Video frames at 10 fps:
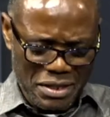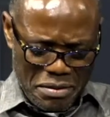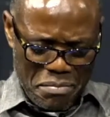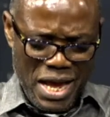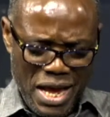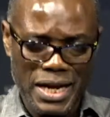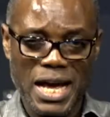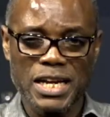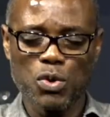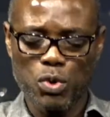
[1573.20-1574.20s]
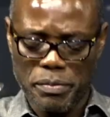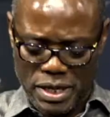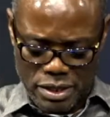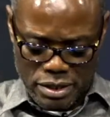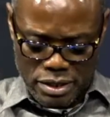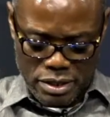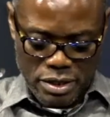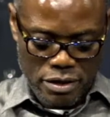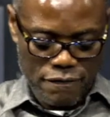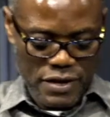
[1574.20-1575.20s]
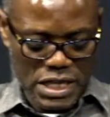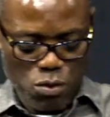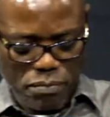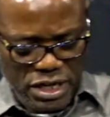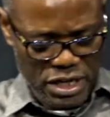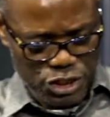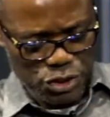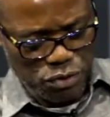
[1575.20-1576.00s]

the men and the women. Father, we bless you.